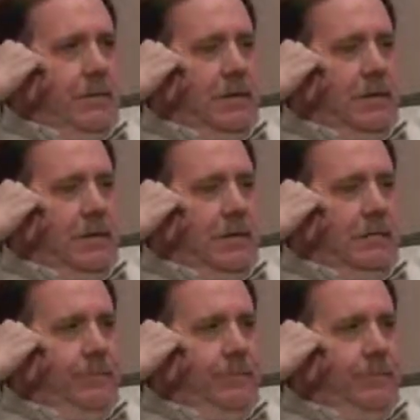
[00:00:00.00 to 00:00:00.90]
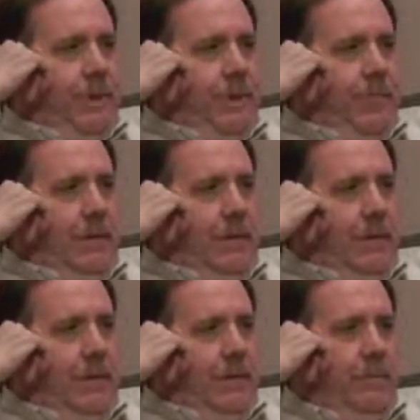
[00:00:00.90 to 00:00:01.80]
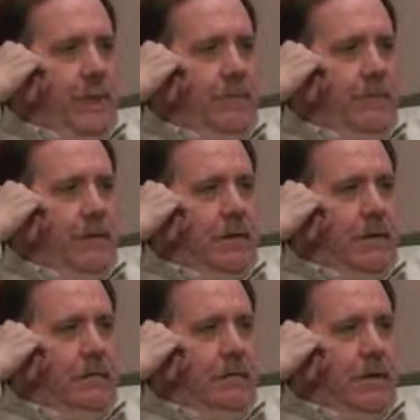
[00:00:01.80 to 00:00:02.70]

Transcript: Um, I think one of the benefit of,